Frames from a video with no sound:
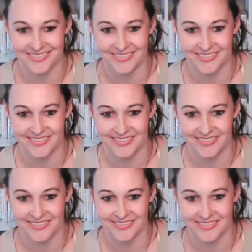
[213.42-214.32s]

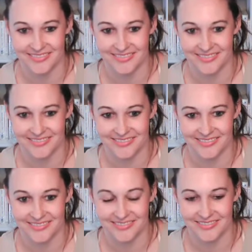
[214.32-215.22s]

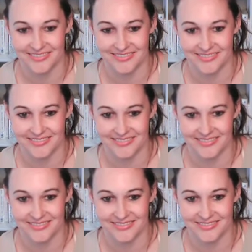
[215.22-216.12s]

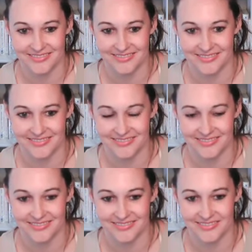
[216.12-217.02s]

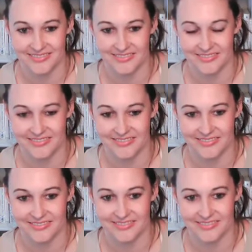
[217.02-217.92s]

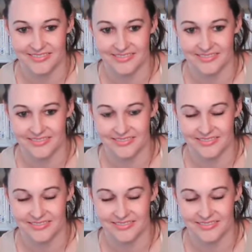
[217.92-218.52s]
(not speaking)